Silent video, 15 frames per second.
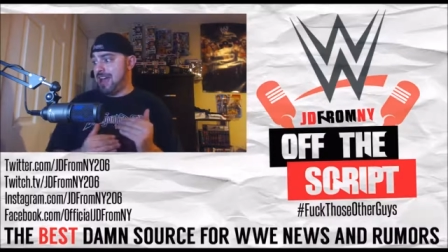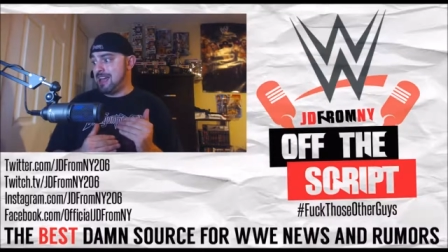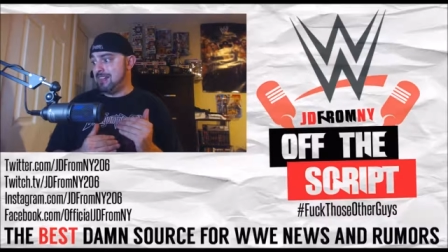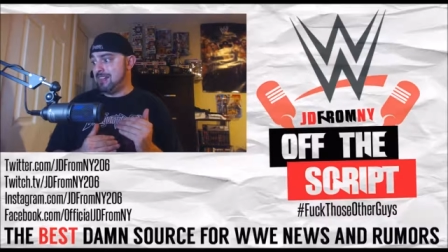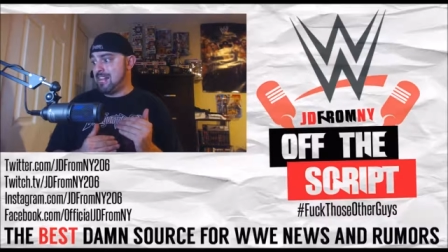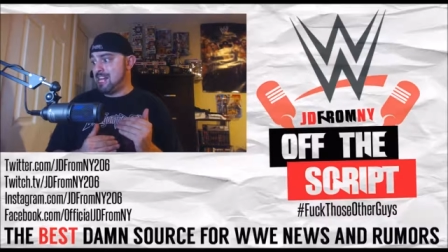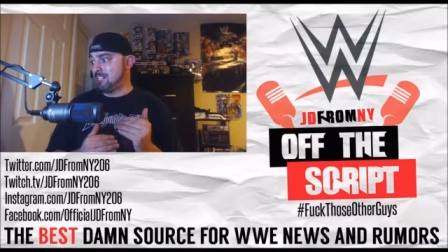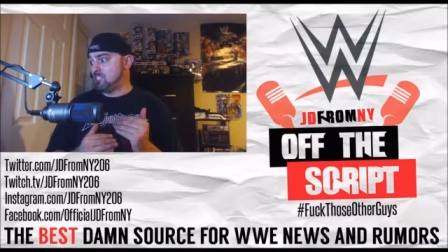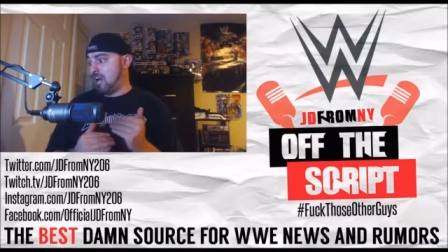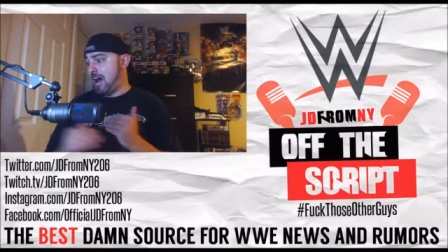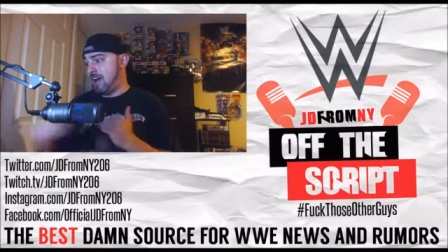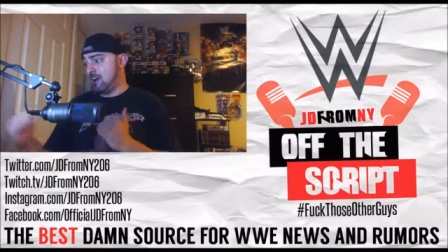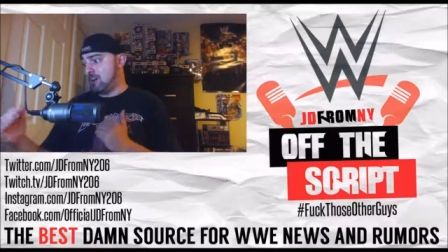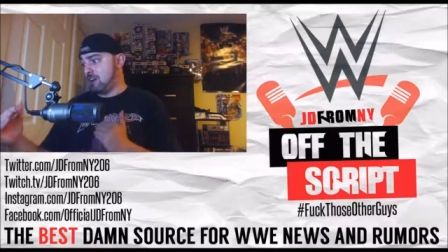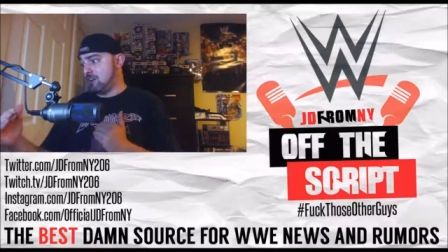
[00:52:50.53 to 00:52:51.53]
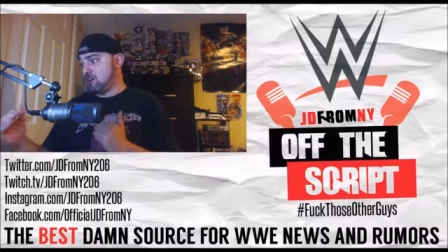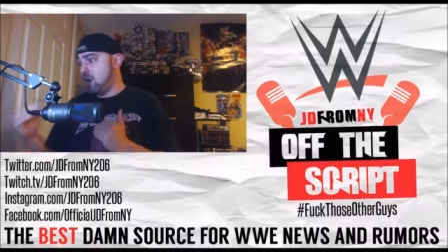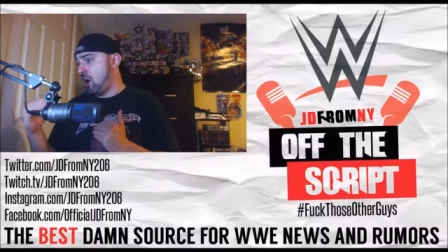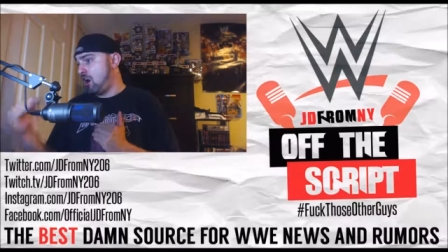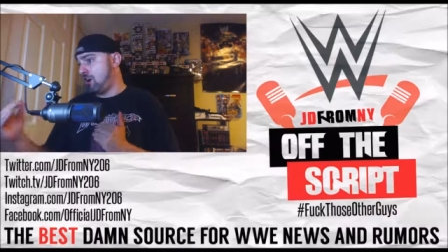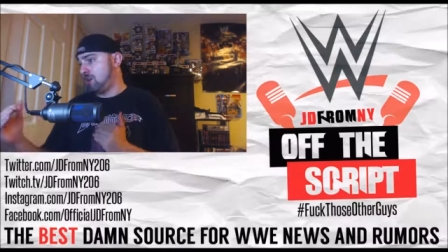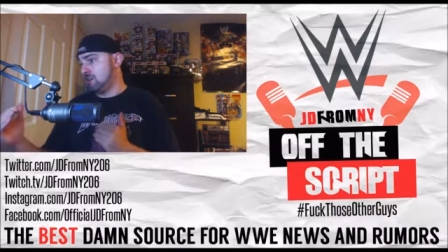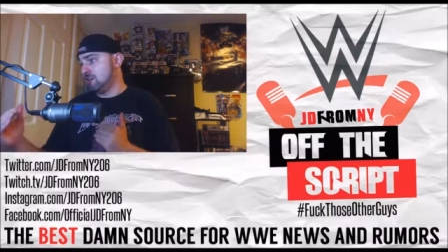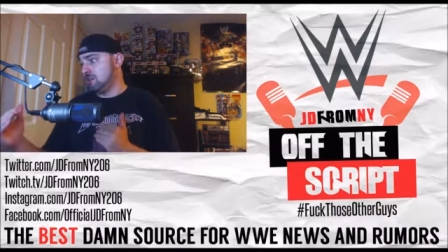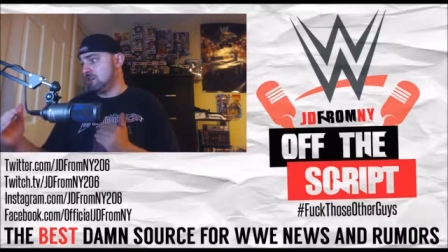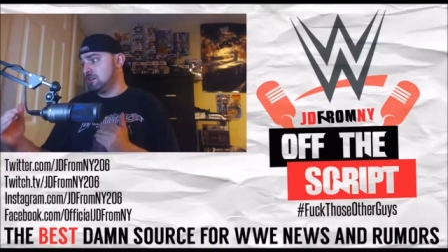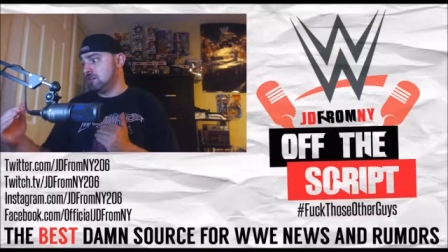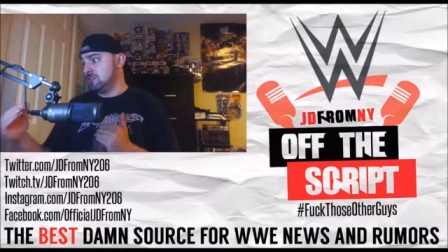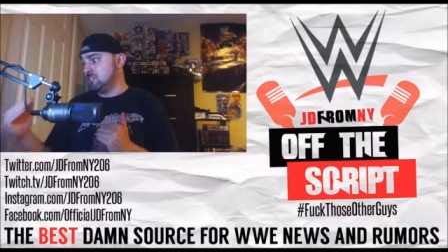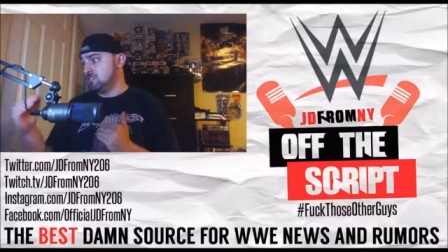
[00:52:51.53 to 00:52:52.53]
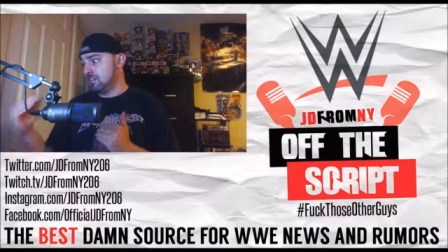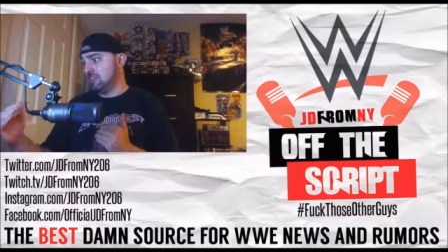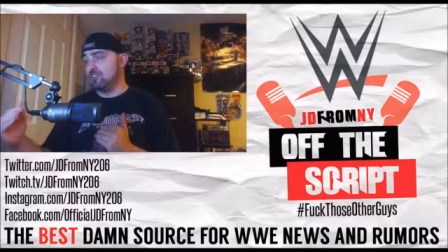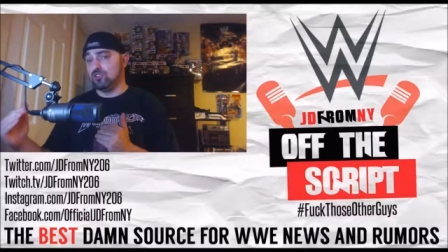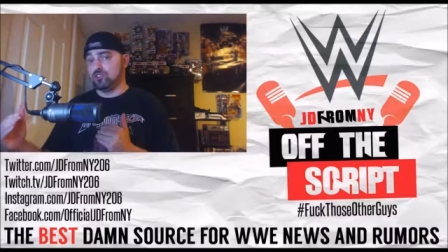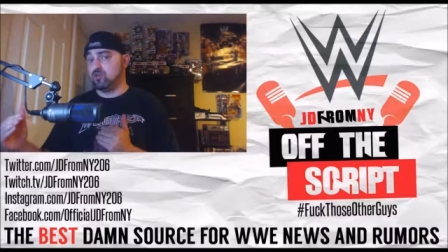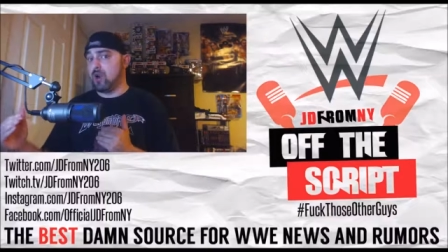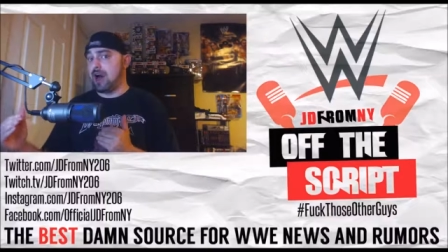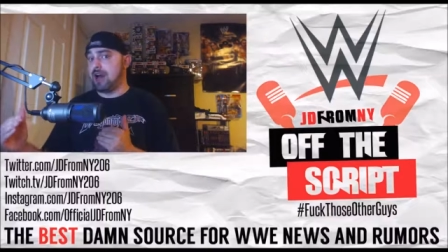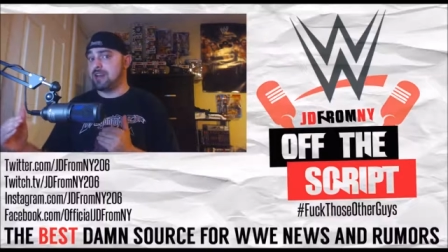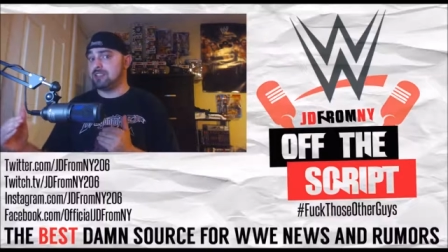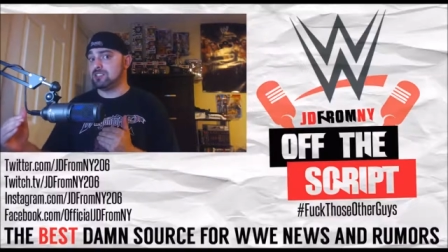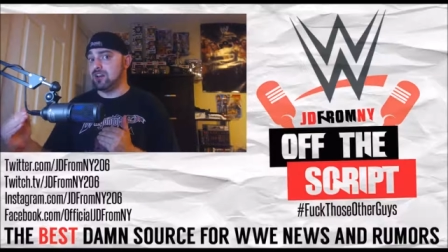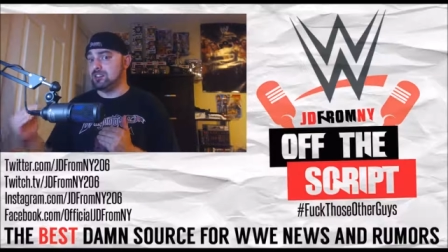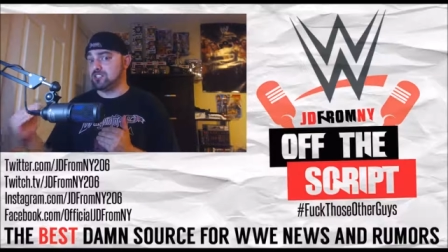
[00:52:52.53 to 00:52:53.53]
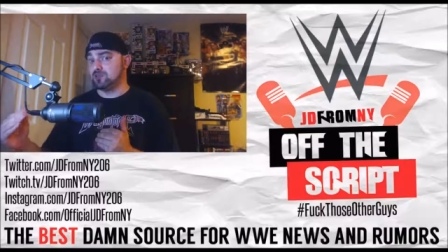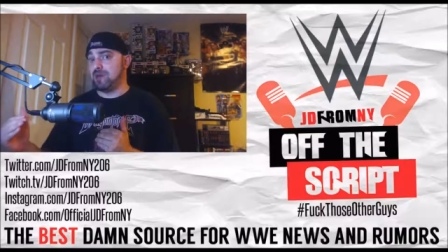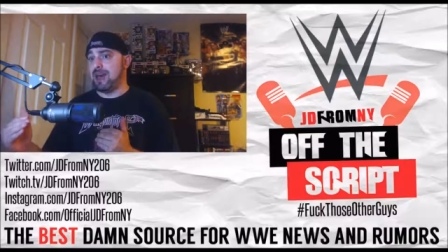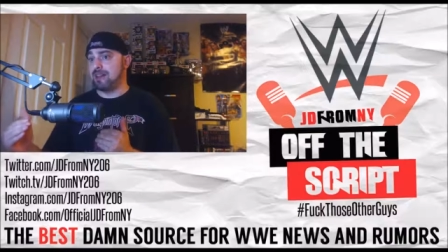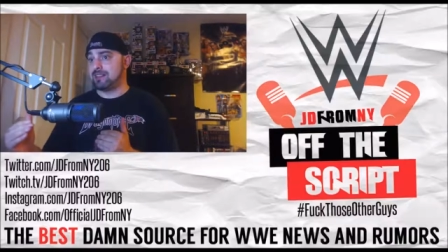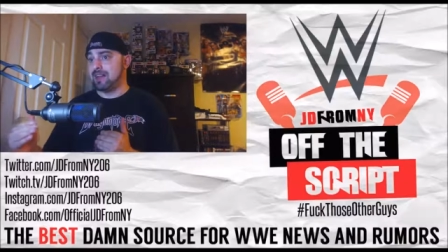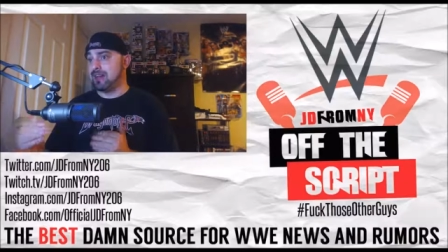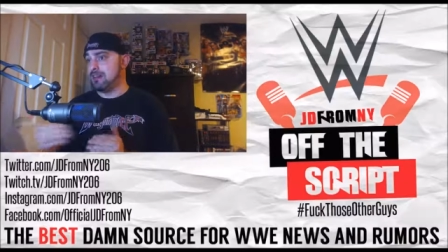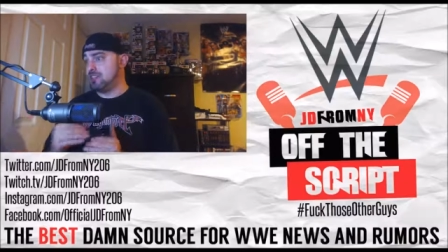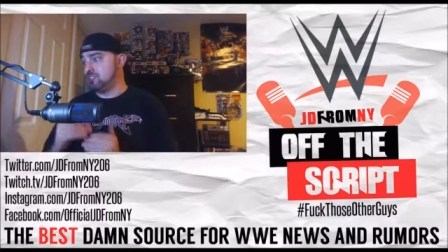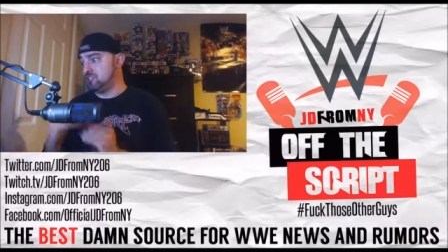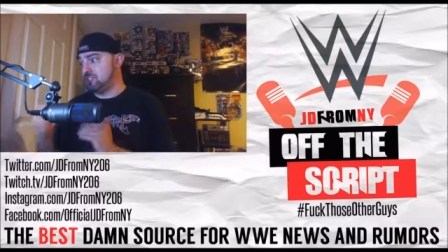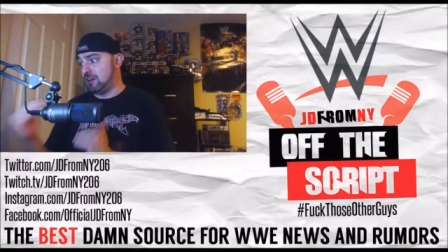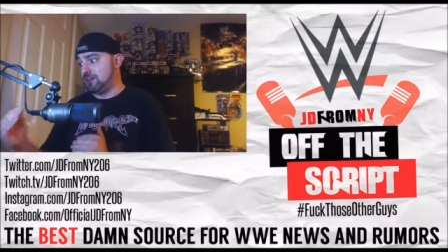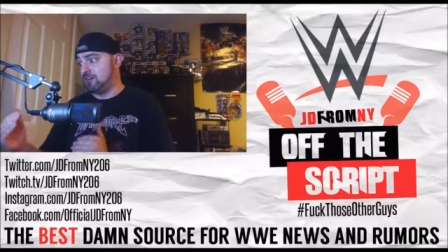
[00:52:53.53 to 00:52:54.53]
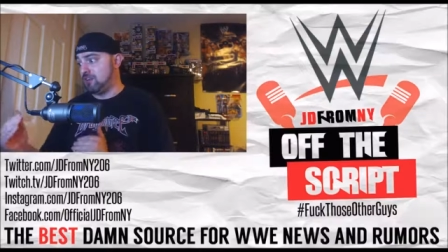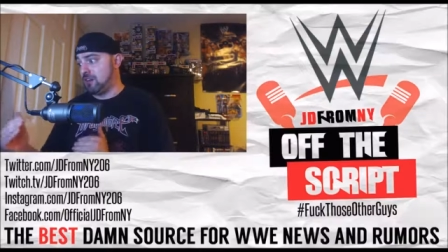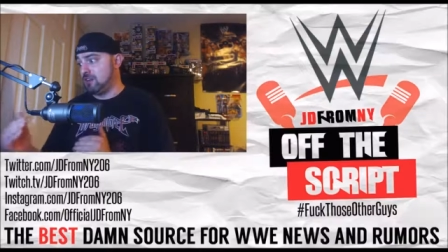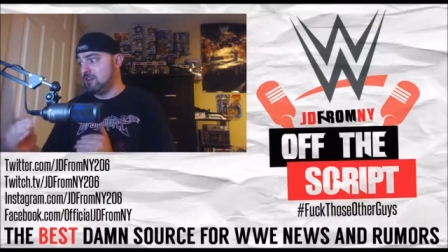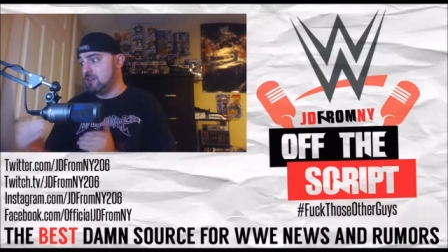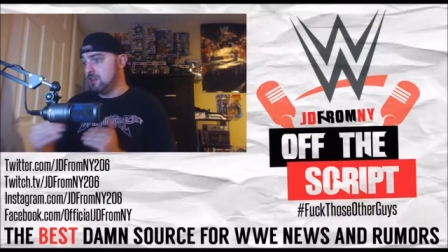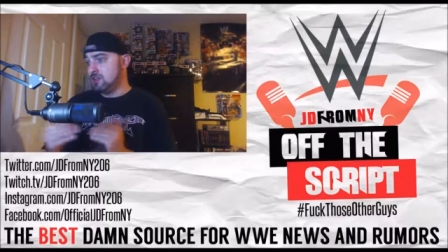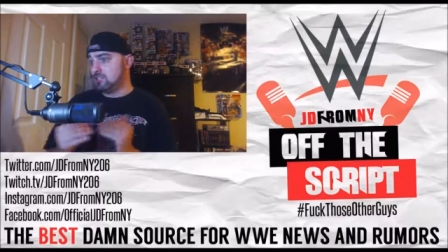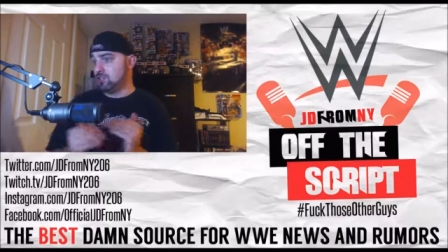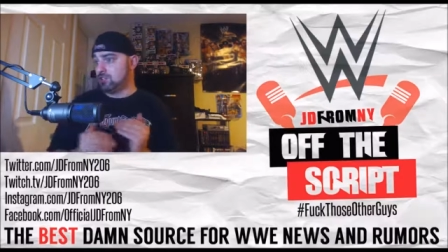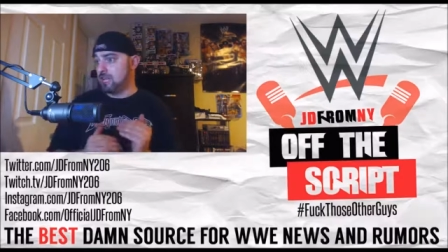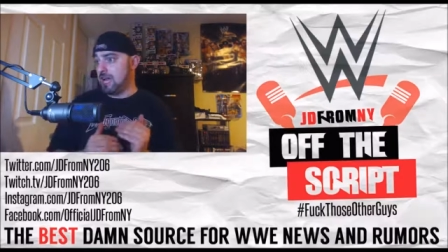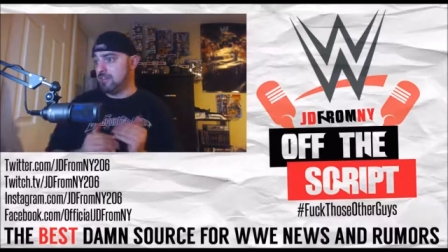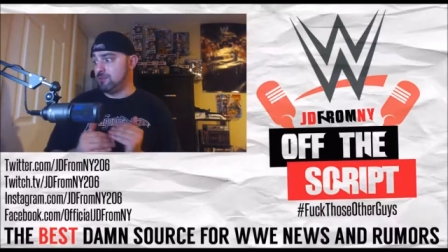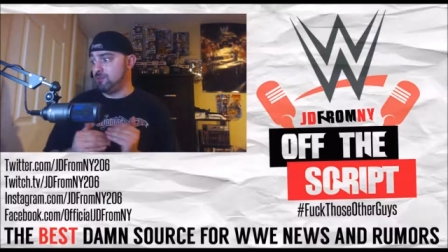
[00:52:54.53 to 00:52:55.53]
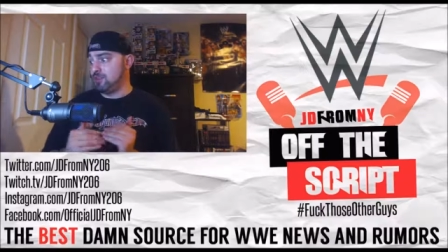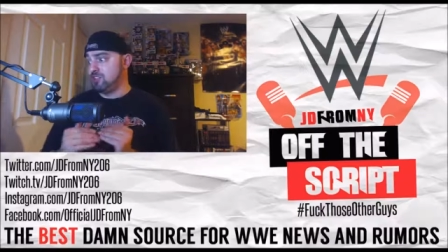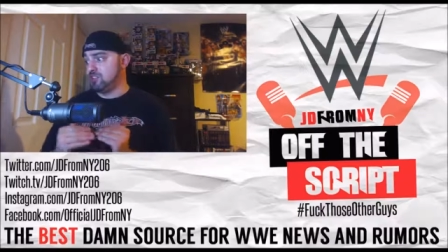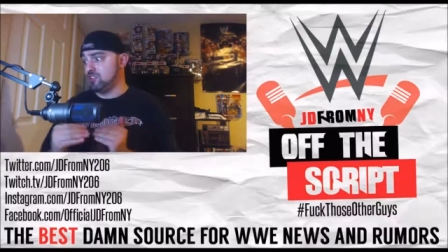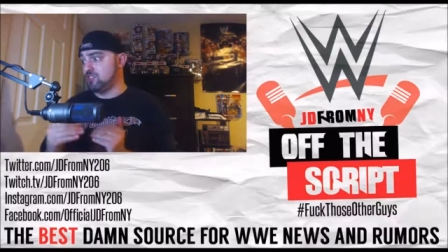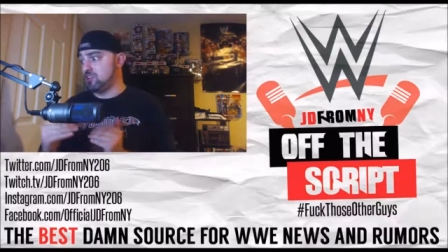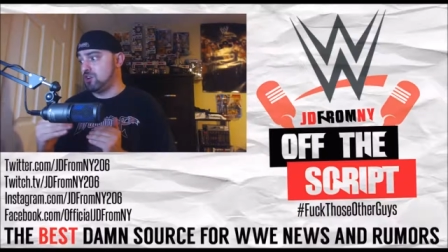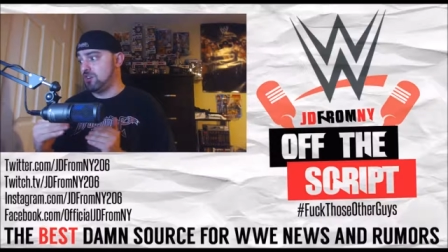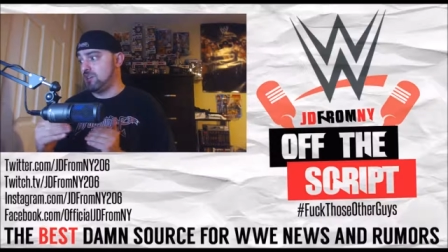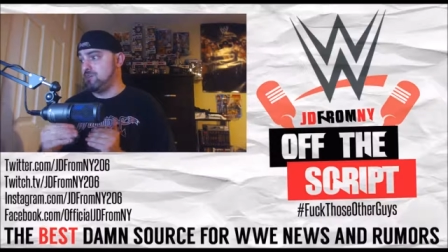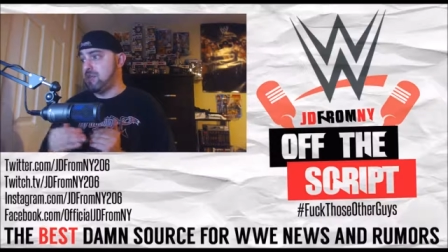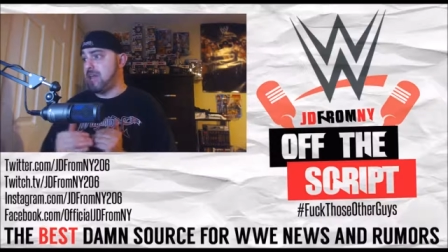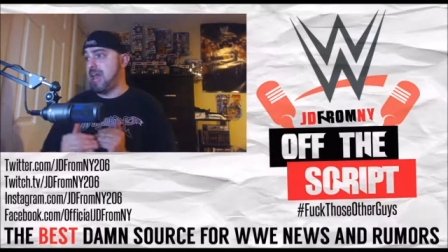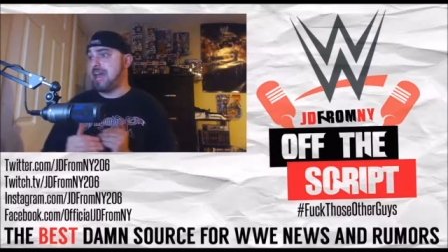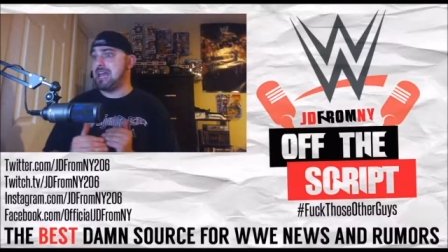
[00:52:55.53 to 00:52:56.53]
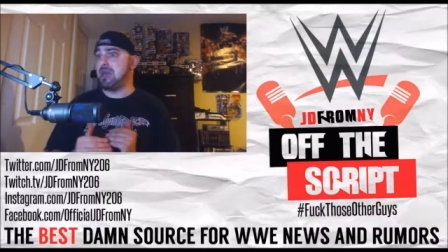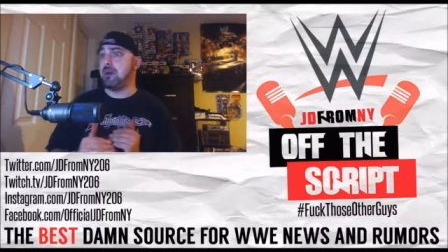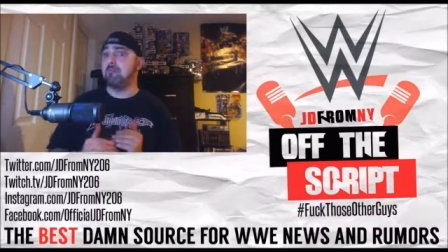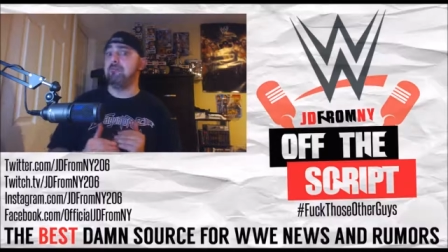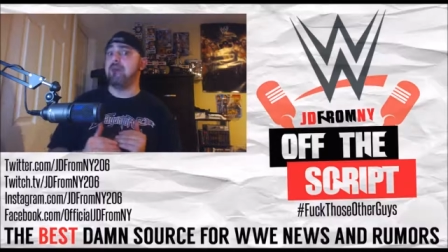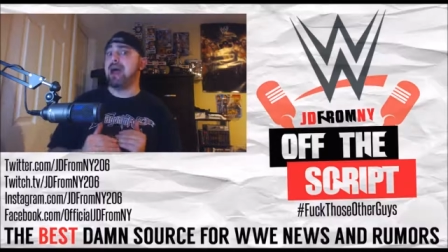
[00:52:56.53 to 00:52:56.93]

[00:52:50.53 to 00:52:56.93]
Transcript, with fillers: and the entire card singles wise on SmackDown is suffering. So Tyler Breeze can certainly be a